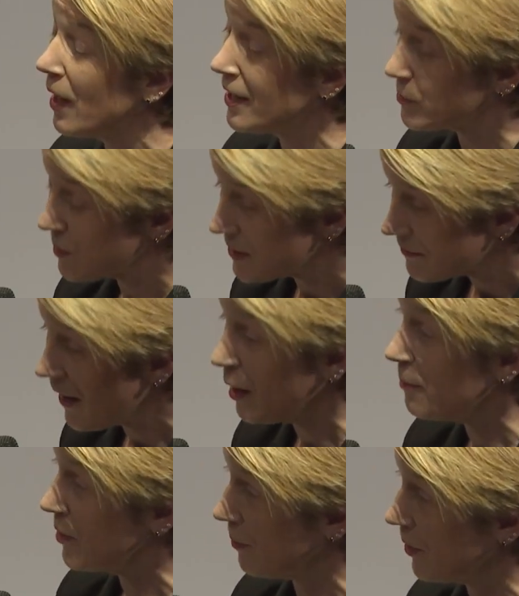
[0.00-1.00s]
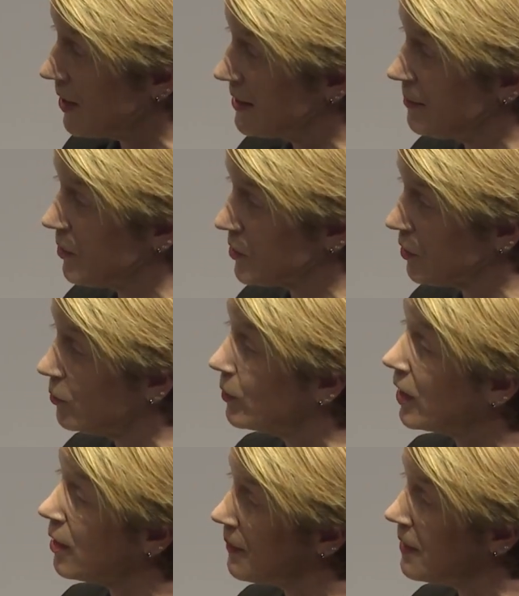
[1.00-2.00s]
as we develop the operating model, we're
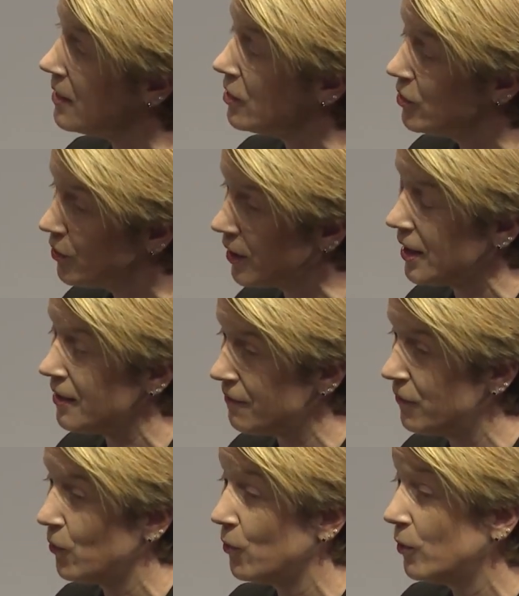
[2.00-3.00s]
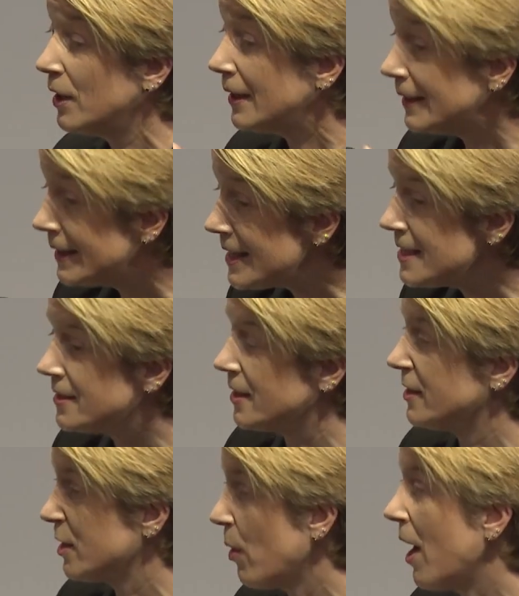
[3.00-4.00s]
going to be looking for
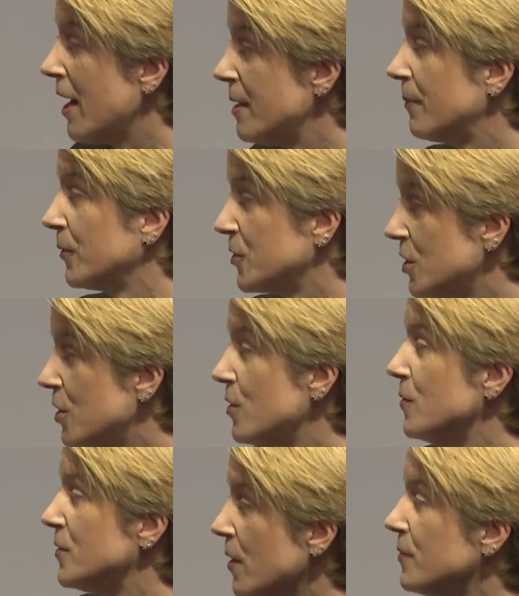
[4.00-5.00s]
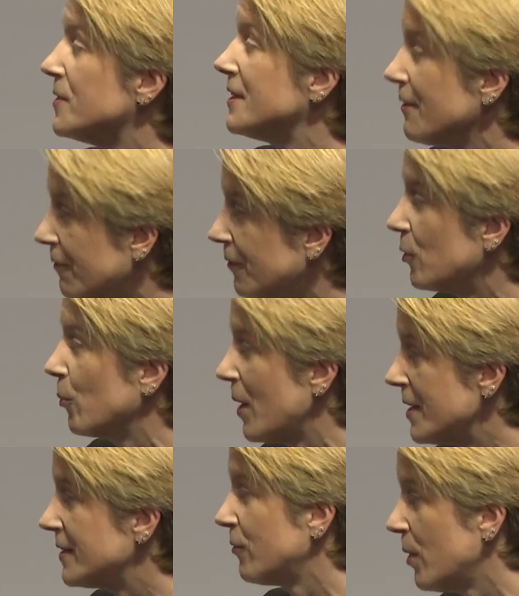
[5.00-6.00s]
leaders who are able to use those different
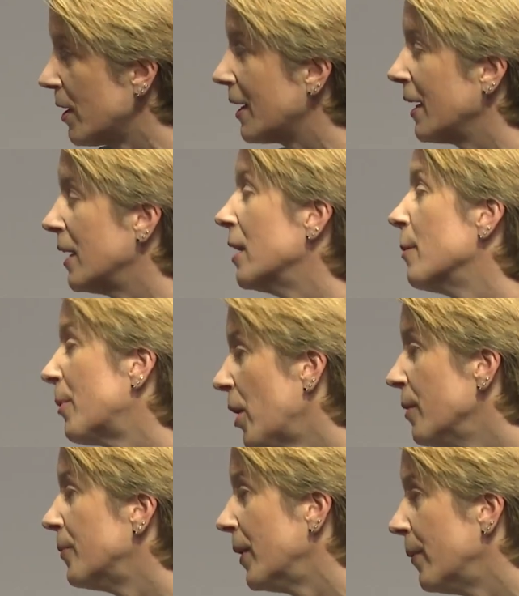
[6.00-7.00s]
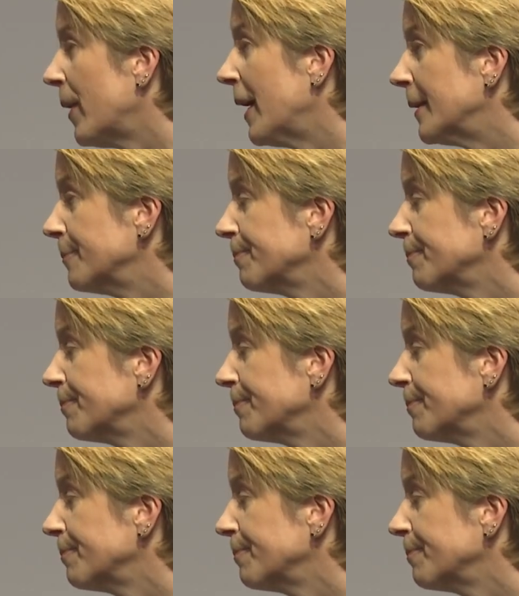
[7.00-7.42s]
ways of working in an appropriate way.